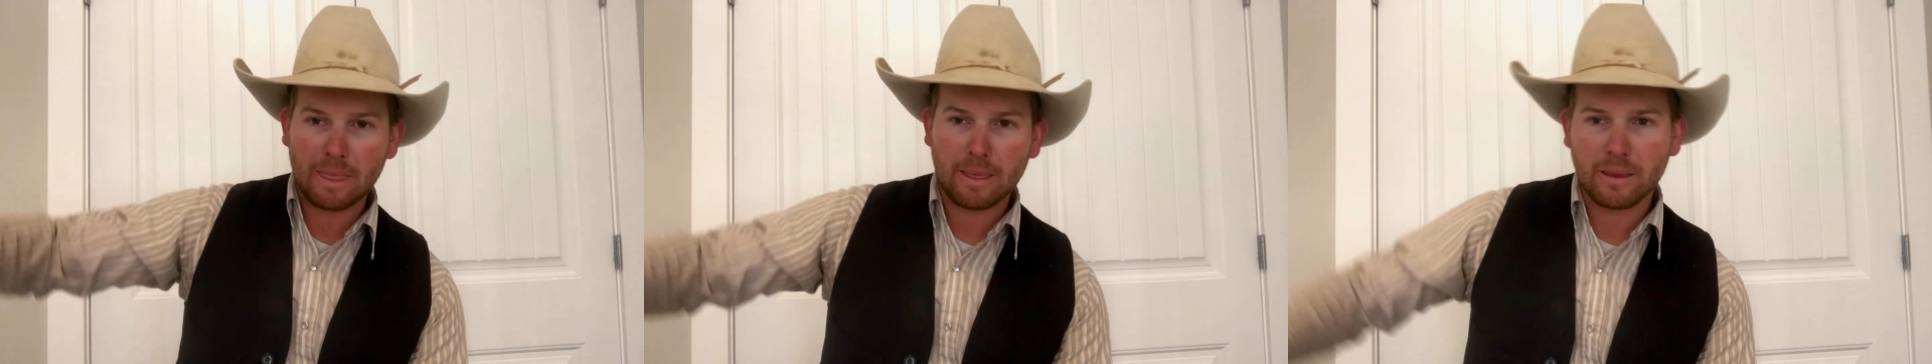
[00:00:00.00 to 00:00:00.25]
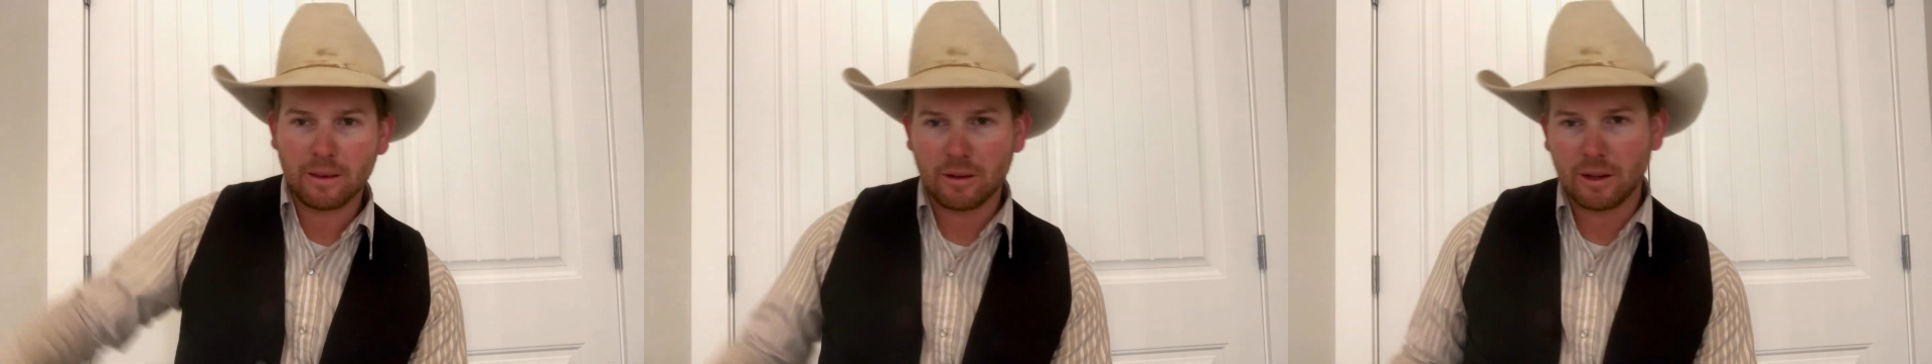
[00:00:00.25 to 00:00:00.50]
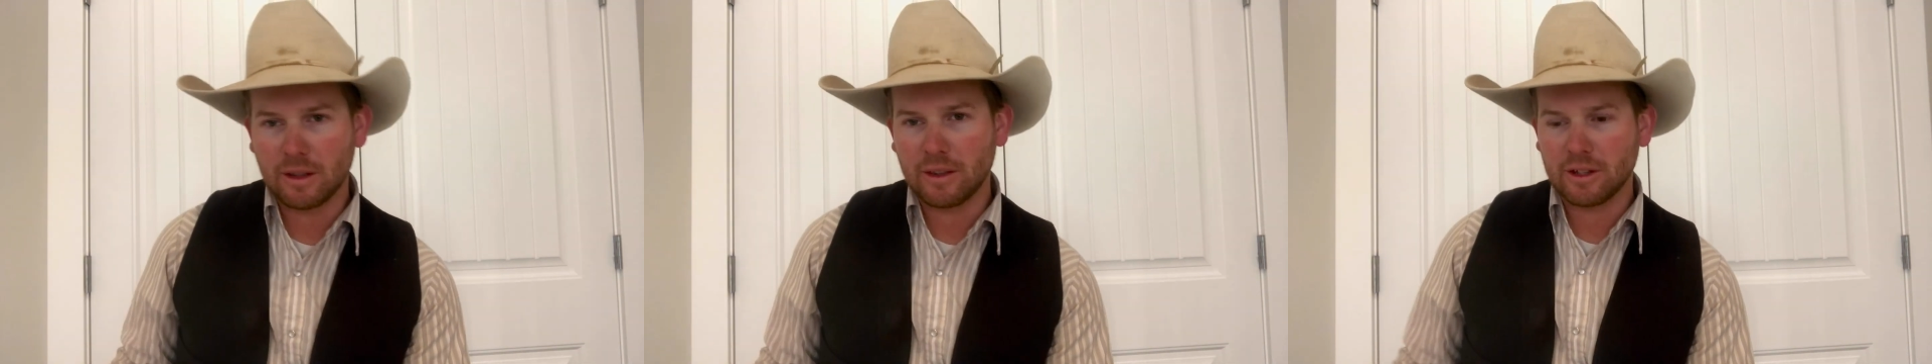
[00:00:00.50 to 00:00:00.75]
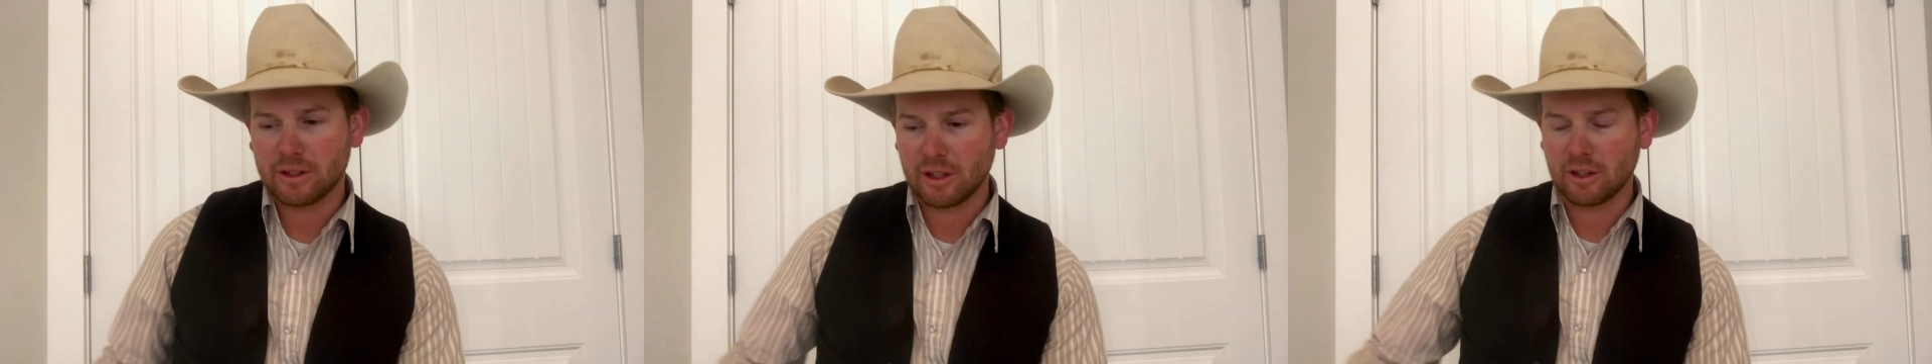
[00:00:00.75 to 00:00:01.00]
You get
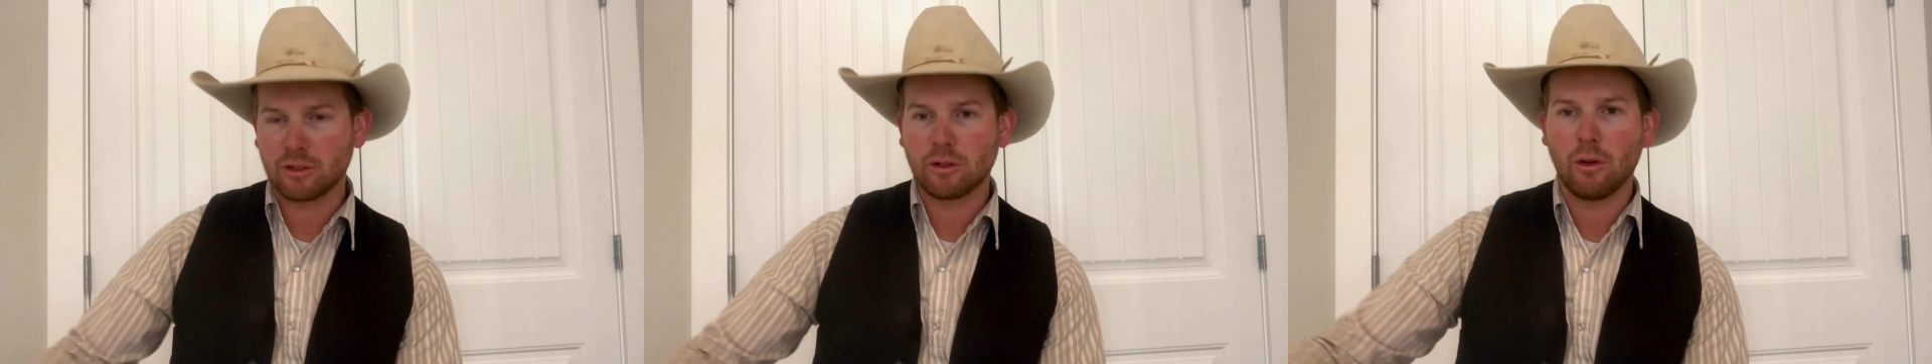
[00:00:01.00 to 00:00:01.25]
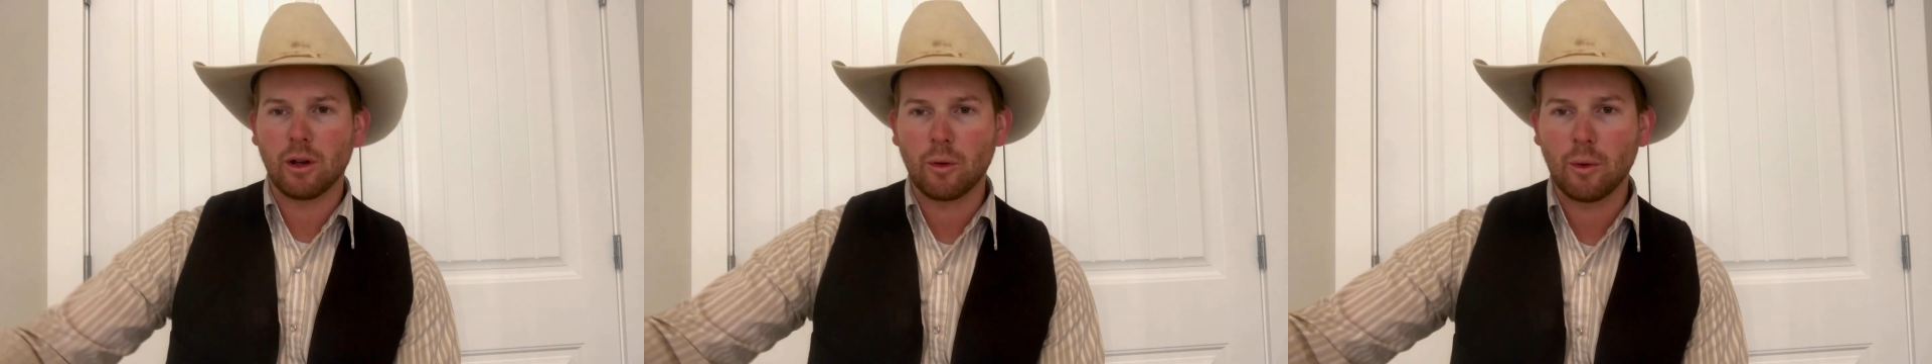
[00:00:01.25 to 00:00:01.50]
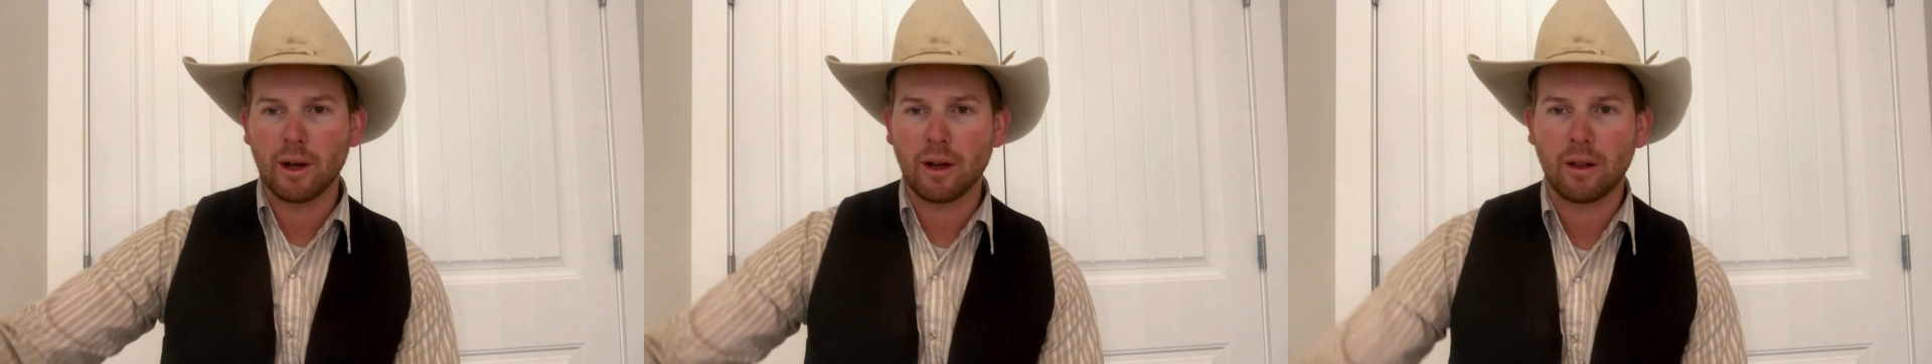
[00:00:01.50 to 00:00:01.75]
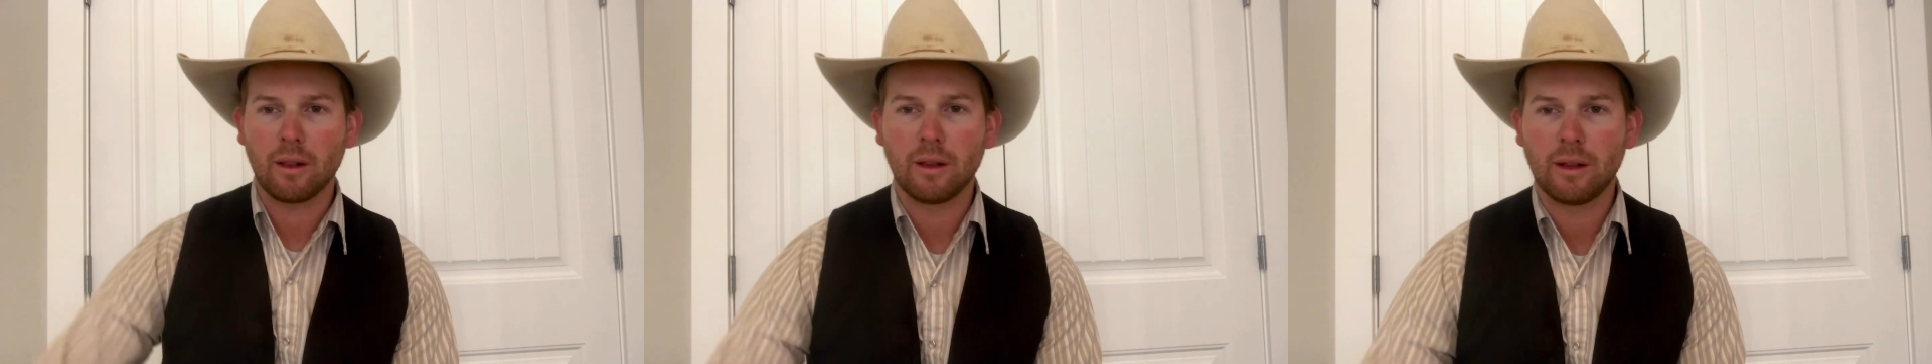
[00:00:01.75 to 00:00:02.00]
these things going
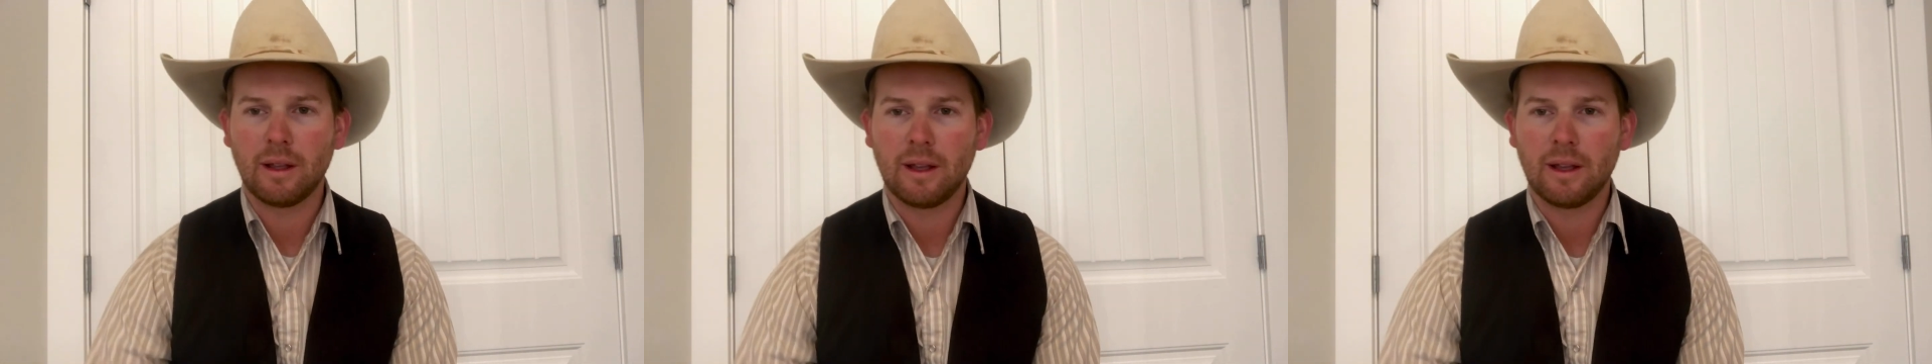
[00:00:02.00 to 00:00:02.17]
well